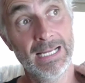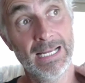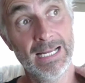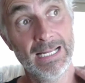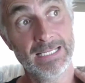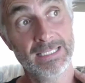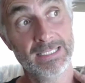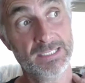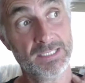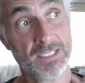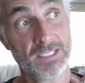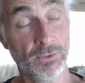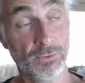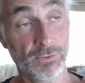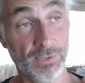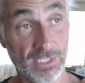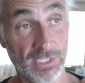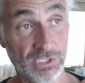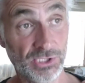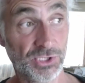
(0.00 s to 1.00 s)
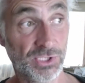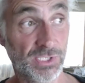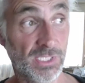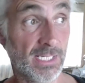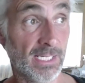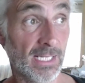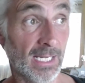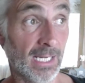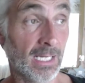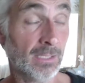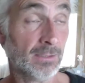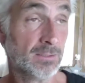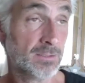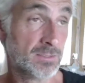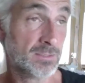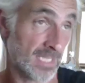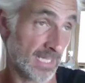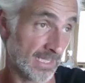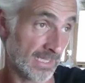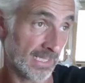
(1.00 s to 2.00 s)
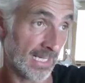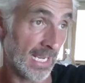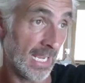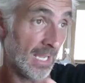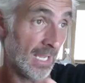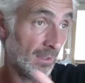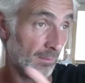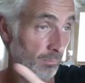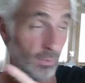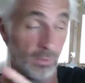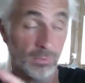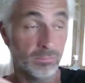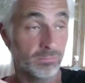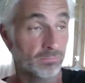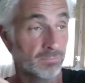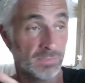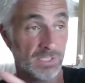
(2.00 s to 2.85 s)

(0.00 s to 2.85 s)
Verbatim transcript: And so this year, take out, well,